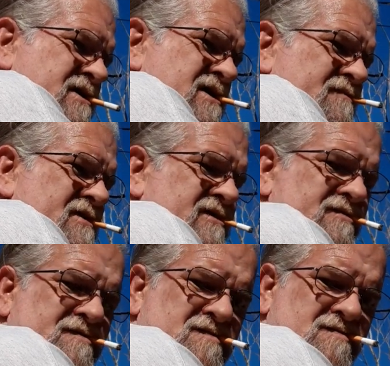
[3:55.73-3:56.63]
help
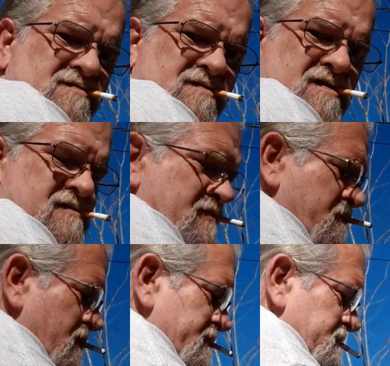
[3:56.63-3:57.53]
others save a
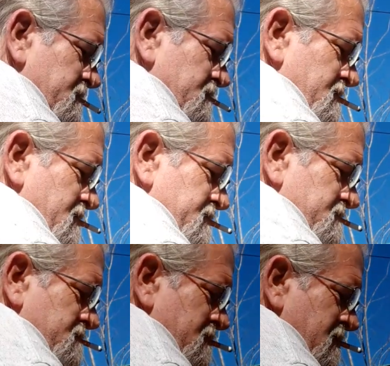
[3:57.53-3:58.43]
fortune
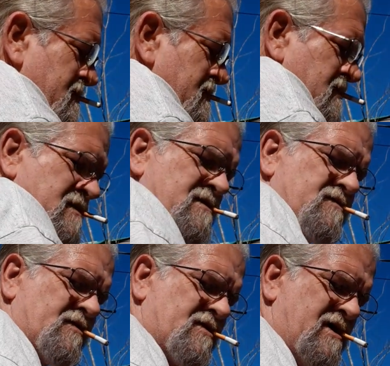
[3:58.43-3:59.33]
on
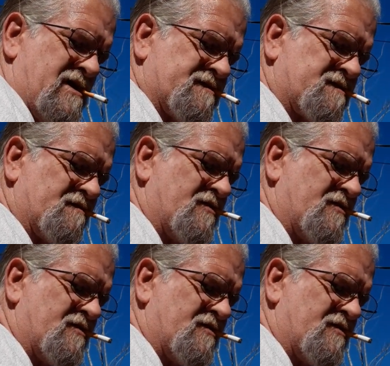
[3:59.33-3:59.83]
the costs of